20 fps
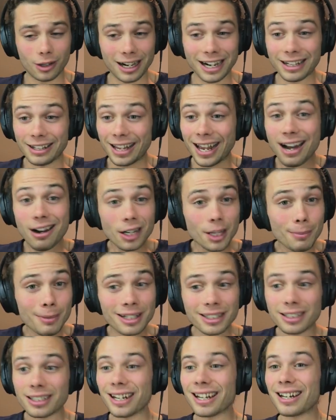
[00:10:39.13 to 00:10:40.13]
and the
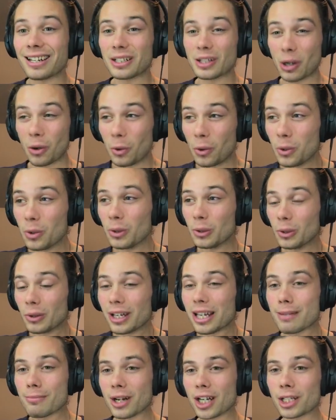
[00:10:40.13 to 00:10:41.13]
Alchemist. It's all
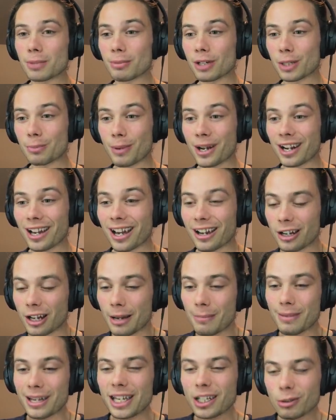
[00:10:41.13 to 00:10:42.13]
looking much, much better, and
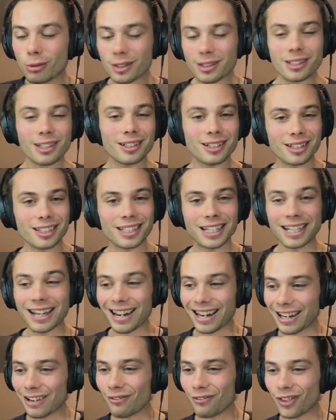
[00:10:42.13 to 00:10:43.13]
I'm interested to
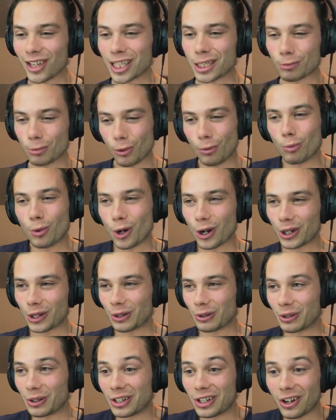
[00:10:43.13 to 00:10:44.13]
see if this will
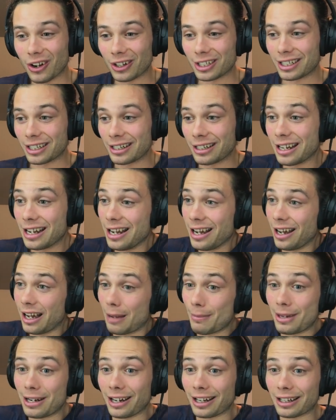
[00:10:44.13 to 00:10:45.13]
work or not. And
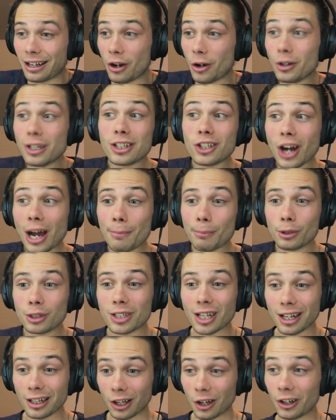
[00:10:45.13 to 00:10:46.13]
I mean, only time will
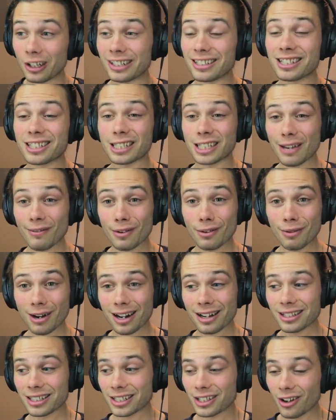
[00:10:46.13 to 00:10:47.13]
tell. In 7
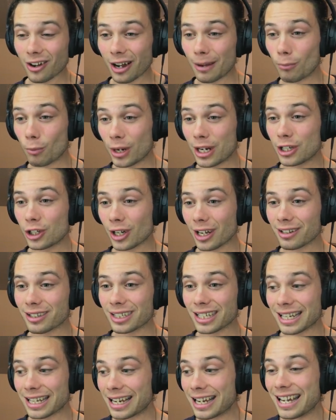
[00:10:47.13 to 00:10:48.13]
rounds time, we shall
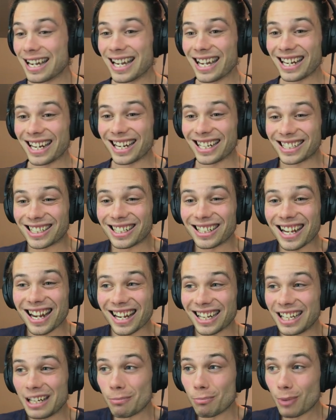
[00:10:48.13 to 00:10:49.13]
see, is it
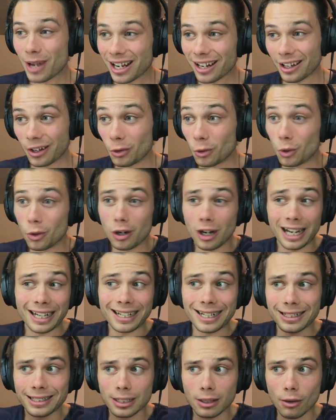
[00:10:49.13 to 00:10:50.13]
any better? Or I
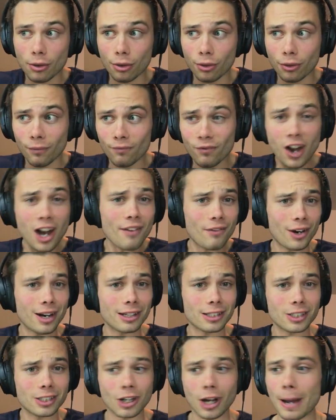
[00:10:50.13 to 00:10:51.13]
guess 5
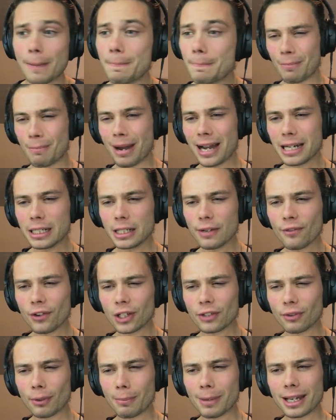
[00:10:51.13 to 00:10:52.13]
rounds time. The main
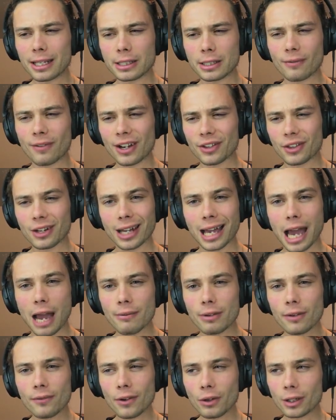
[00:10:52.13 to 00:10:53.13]
difference for me is the fact that I
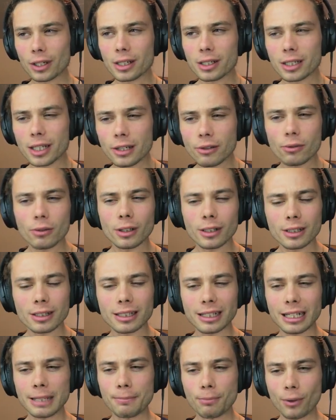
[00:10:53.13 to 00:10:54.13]
haven't felt
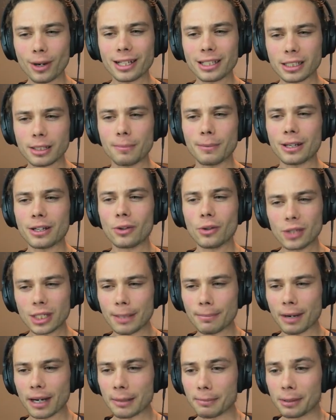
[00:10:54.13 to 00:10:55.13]
continuously pressed to be
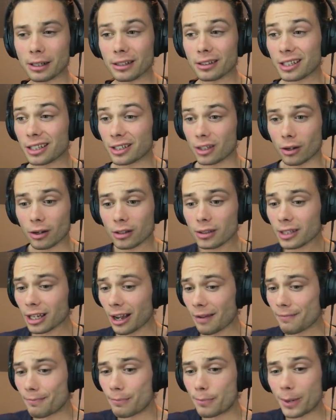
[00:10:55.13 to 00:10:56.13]
using my abilities. Honestly,
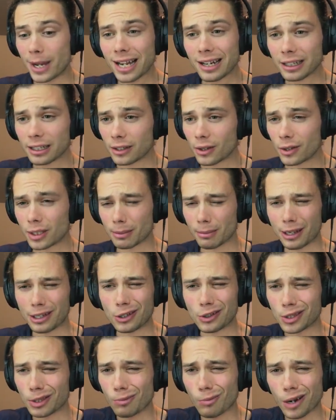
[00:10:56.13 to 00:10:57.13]
I've barely used them. I
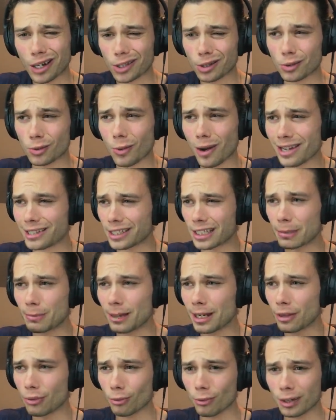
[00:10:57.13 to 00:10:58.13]
used them once or twice to
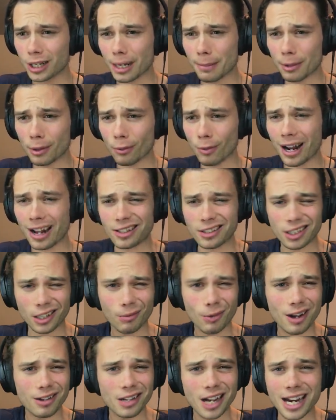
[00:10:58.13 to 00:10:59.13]
speed through a couple of rounds, like
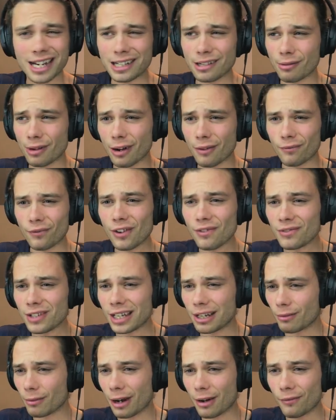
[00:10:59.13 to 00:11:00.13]
round 80 and round
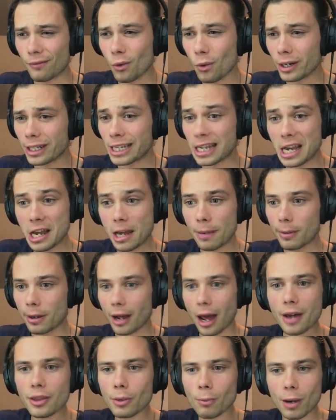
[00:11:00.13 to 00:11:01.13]
50 and round 40,
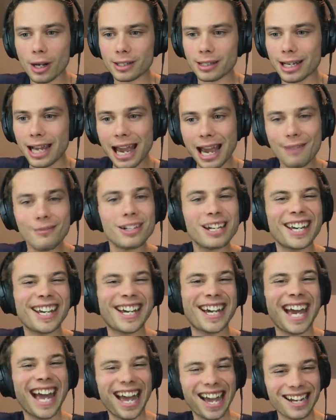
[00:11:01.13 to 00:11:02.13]
but otherwise I haven't
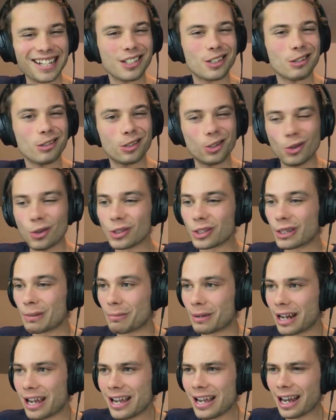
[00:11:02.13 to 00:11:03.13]
had to use
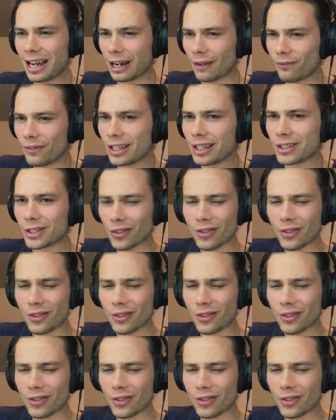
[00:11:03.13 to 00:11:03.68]
them, and I feel as